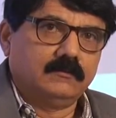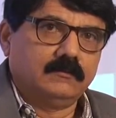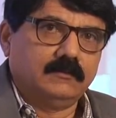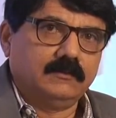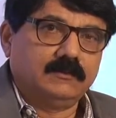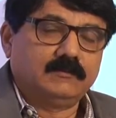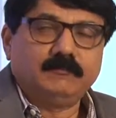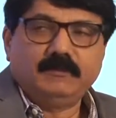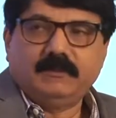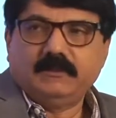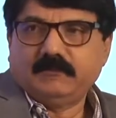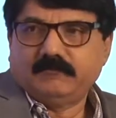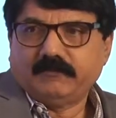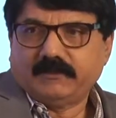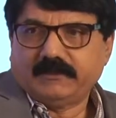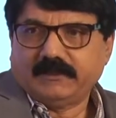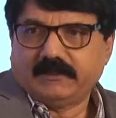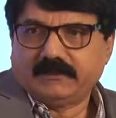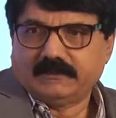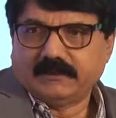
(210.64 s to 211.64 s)
It's been a
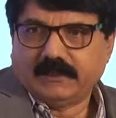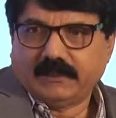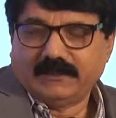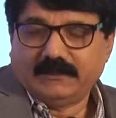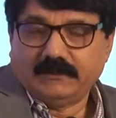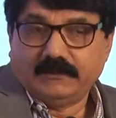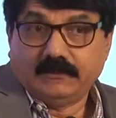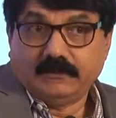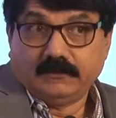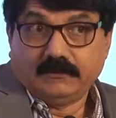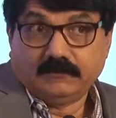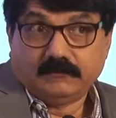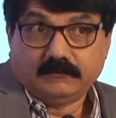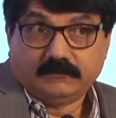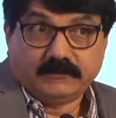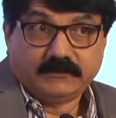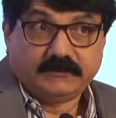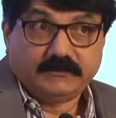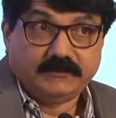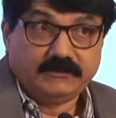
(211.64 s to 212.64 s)
very exciting and
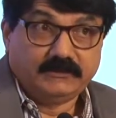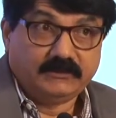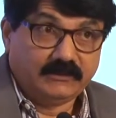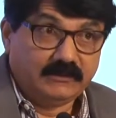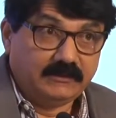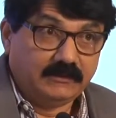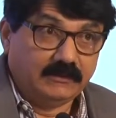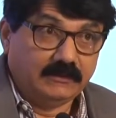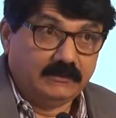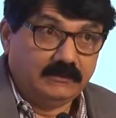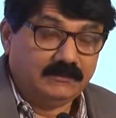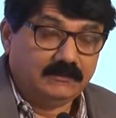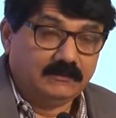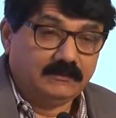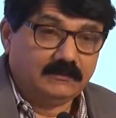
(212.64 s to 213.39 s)
interesting journey,